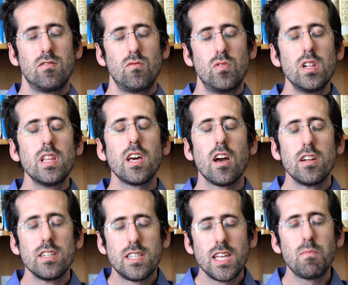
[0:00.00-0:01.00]
really
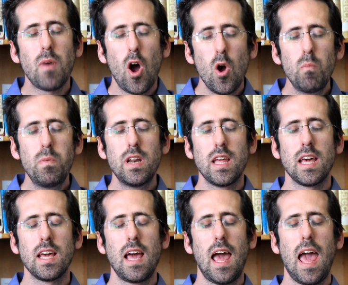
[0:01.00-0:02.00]
deep
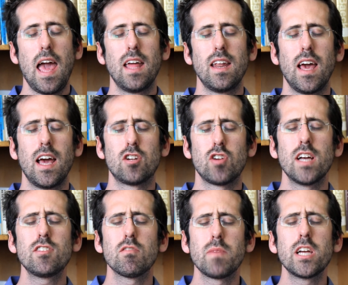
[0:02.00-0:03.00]
opening and
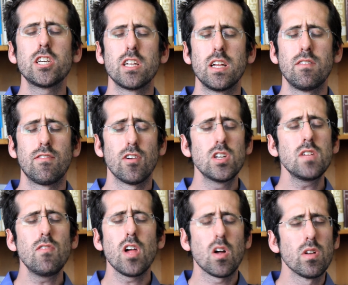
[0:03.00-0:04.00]
transformation in, first of
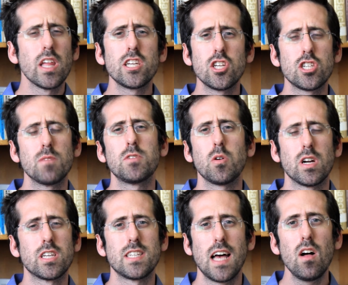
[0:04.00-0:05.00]
all, our relationship to
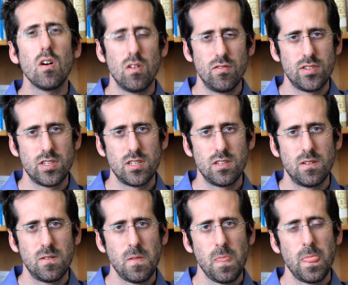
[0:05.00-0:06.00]
ourselves,
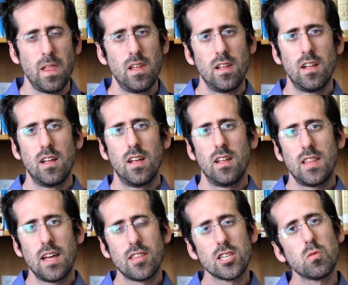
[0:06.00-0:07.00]

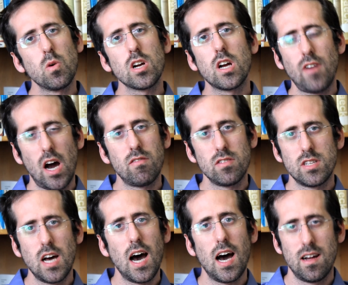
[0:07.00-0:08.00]
that this work of
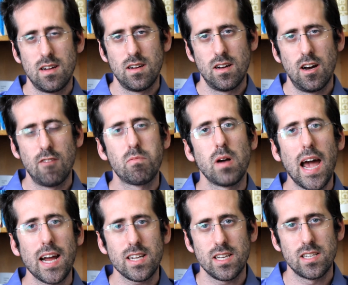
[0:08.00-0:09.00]
avodah, of
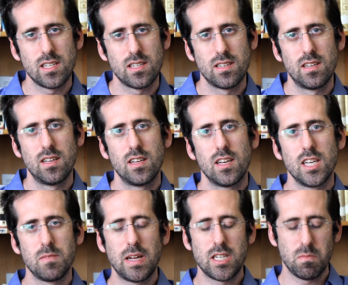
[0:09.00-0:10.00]
practice, is
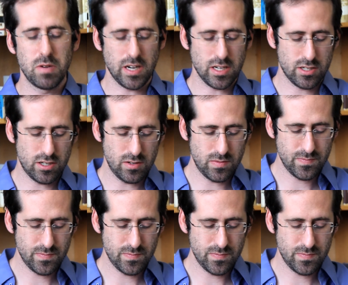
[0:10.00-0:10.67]
meant to bring us to.